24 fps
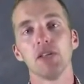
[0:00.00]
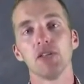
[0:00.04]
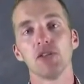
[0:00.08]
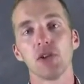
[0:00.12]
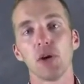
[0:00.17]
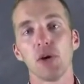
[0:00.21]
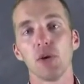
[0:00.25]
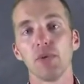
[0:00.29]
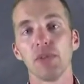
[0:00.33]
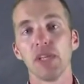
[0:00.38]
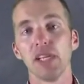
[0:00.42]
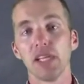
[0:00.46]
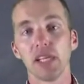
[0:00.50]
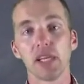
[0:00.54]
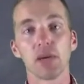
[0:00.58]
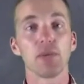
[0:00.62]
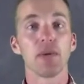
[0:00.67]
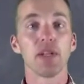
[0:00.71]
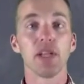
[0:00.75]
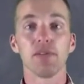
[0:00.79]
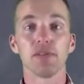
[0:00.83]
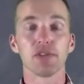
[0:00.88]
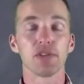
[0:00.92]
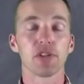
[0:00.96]
So the
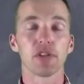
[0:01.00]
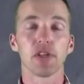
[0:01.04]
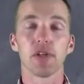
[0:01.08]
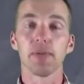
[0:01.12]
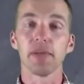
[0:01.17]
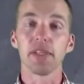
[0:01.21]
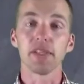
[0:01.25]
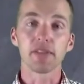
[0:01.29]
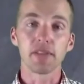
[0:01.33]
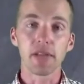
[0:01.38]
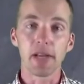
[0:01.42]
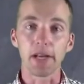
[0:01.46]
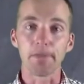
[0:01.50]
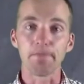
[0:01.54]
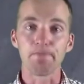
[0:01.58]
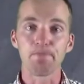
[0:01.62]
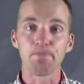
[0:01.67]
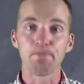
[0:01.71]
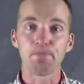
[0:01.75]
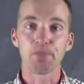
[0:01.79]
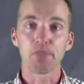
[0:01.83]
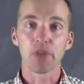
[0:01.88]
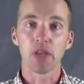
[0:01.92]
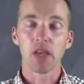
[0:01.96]
liquid levels are going to be the same.
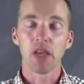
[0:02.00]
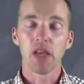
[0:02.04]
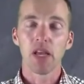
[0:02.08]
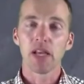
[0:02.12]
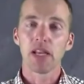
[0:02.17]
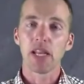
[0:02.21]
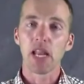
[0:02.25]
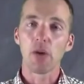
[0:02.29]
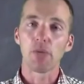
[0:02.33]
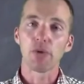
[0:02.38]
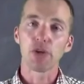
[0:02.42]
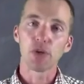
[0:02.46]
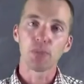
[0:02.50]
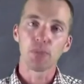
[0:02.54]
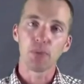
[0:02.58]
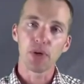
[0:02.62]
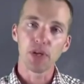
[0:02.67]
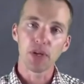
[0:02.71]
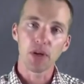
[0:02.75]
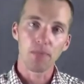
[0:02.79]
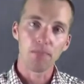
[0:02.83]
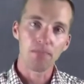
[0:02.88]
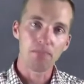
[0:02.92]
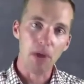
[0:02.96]
Now, when you
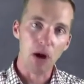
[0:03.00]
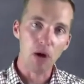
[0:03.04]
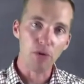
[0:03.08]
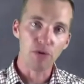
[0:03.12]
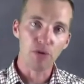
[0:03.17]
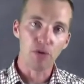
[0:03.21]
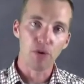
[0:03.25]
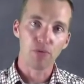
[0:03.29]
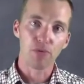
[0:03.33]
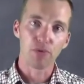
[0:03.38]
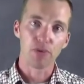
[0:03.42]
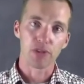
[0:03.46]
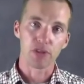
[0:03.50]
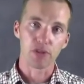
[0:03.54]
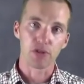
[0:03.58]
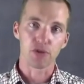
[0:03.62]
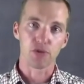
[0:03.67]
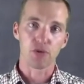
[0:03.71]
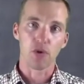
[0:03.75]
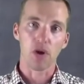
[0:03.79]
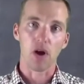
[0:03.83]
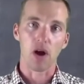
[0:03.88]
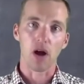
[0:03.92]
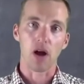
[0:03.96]
put your mouth over the
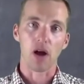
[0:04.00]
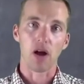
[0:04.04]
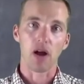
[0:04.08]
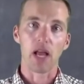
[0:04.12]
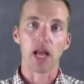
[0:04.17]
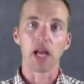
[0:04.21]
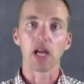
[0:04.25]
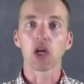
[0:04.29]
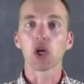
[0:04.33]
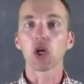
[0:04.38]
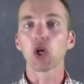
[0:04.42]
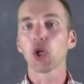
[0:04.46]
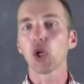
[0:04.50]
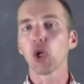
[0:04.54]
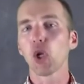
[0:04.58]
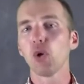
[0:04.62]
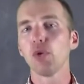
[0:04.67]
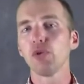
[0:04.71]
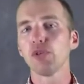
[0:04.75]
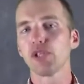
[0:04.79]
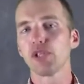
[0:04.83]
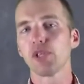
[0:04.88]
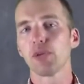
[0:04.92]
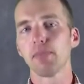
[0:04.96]
straw and
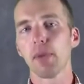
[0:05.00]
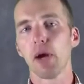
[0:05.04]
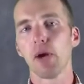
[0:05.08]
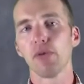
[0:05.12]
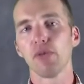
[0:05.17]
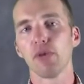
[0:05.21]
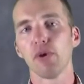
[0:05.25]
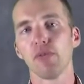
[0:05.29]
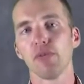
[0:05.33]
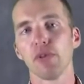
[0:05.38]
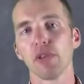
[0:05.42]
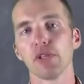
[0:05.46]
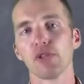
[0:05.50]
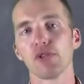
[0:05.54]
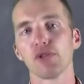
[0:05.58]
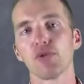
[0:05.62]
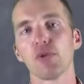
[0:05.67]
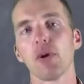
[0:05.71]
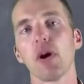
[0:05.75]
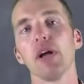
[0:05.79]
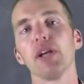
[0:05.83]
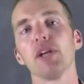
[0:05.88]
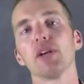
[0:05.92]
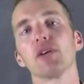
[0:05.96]
close your mouth over the
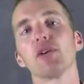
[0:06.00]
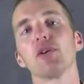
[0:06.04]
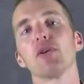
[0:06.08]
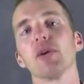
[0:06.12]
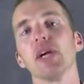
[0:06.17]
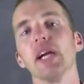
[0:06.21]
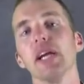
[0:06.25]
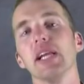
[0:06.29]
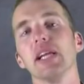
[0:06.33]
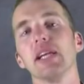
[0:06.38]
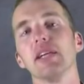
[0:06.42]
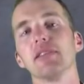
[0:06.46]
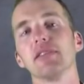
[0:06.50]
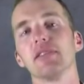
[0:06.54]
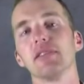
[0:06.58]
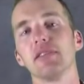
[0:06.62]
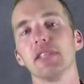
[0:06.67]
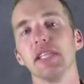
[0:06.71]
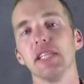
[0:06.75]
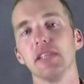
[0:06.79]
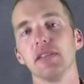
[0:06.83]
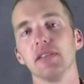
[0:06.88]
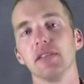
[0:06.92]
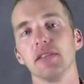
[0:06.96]
straw, you're creating a
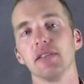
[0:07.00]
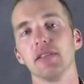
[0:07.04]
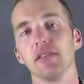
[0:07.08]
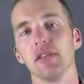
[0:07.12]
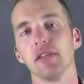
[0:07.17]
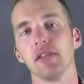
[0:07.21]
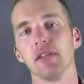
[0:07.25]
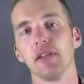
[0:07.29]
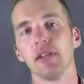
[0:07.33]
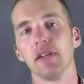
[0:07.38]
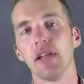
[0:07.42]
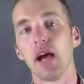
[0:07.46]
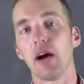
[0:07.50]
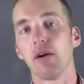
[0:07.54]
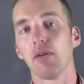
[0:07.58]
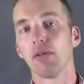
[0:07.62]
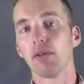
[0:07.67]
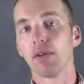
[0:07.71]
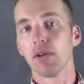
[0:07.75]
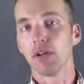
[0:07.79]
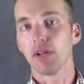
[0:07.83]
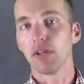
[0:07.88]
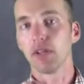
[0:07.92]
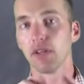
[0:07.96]
seal. Now,
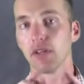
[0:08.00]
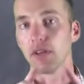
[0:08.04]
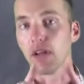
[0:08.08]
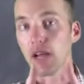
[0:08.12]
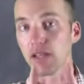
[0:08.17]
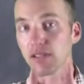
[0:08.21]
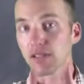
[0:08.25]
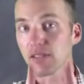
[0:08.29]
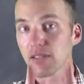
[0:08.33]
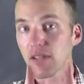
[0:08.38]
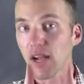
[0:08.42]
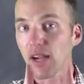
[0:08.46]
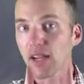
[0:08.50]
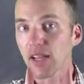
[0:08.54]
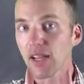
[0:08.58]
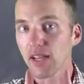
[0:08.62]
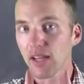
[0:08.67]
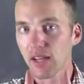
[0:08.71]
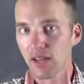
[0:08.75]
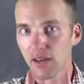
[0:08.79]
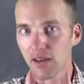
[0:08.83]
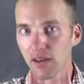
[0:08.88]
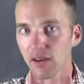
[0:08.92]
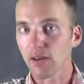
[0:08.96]
you're not sucking
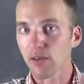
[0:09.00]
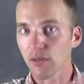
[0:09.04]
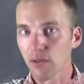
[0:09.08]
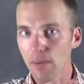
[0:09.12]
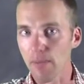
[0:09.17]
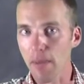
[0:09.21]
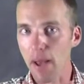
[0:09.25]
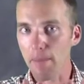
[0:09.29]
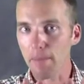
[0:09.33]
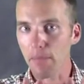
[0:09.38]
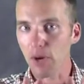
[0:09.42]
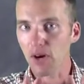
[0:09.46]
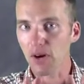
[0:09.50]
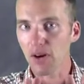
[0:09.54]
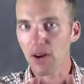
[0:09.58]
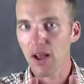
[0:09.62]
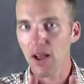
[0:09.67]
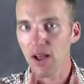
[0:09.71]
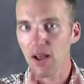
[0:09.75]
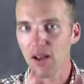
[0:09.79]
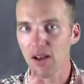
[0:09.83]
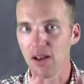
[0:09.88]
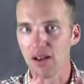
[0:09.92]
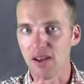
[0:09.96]
here. Remember,
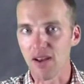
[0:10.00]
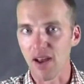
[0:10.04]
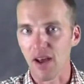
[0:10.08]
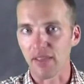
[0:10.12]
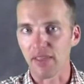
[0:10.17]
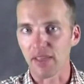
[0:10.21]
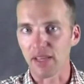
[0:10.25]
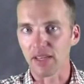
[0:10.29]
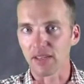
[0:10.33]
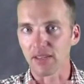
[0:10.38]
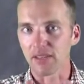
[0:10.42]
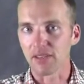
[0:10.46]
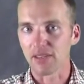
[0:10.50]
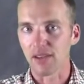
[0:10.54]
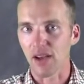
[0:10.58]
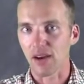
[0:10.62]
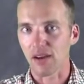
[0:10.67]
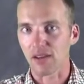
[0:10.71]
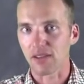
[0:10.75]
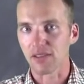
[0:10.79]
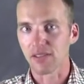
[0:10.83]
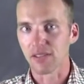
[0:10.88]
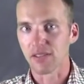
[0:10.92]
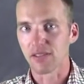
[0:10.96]
nothing
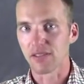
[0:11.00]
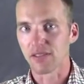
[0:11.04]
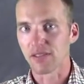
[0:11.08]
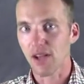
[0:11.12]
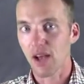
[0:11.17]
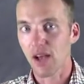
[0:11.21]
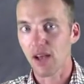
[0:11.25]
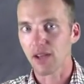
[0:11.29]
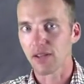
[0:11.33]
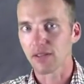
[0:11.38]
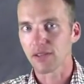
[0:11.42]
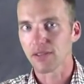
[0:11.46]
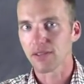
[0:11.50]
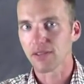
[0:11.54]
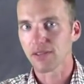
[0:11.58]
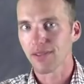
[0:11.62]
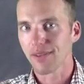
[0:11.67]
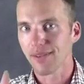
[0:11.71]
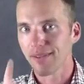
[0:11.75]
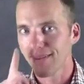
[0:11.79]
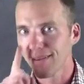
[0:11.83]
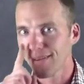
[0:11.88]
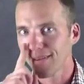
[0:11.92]
sucks in science.